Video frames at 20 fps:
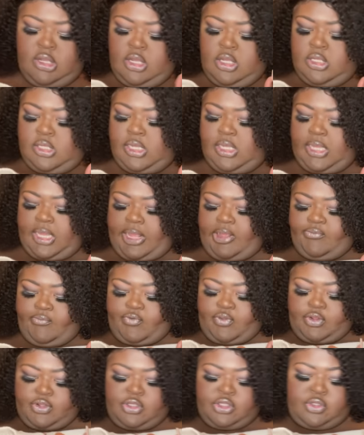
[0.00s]
look at
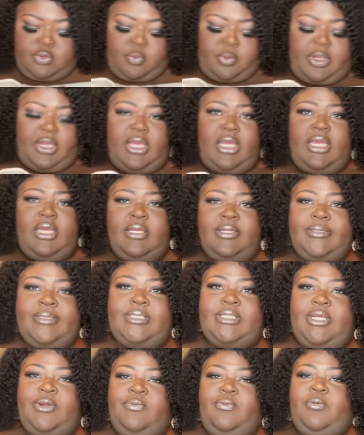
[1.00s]
the three
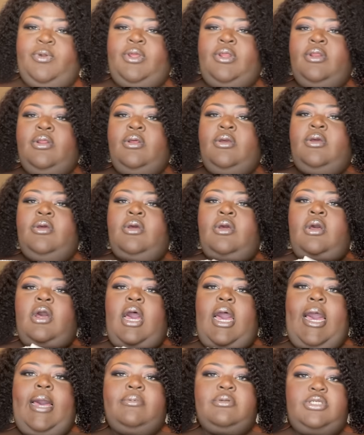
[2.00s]
different
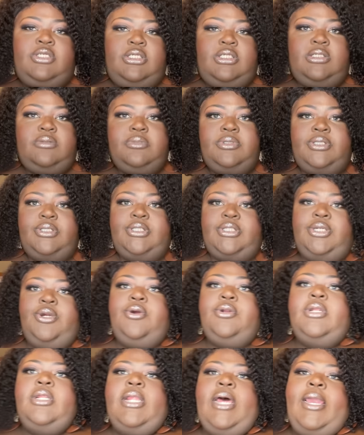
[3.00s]
options. Let me just
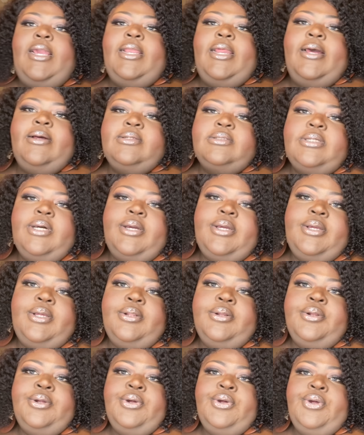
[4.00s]
turn the light down so I
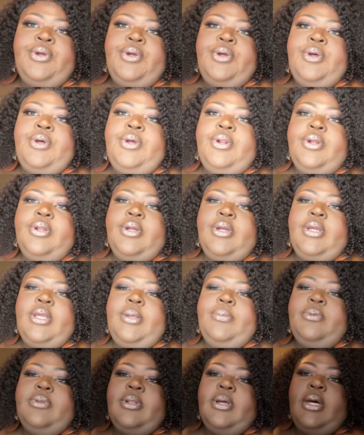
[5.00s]
can
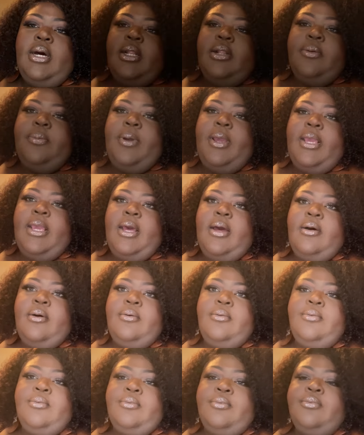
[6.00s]
give you the color
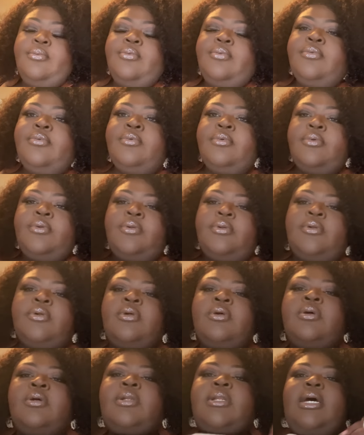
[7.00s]
payout.
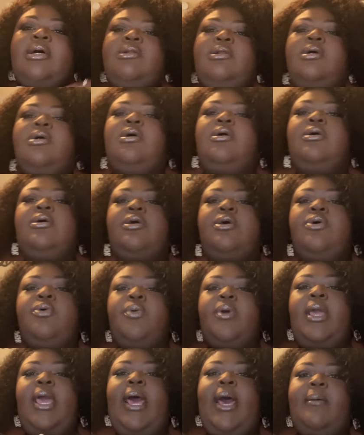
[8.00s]
Now look,
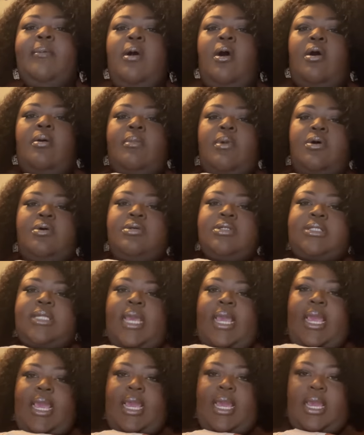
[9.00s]
we have almost
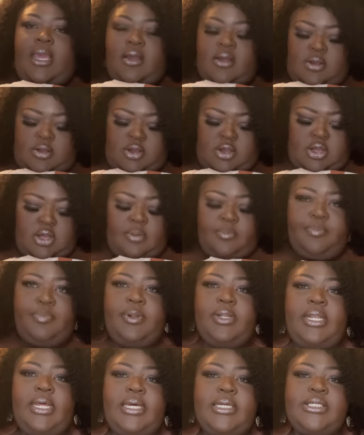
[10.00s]
a
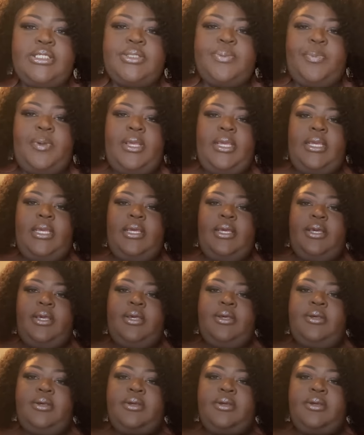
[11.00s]
blush pink.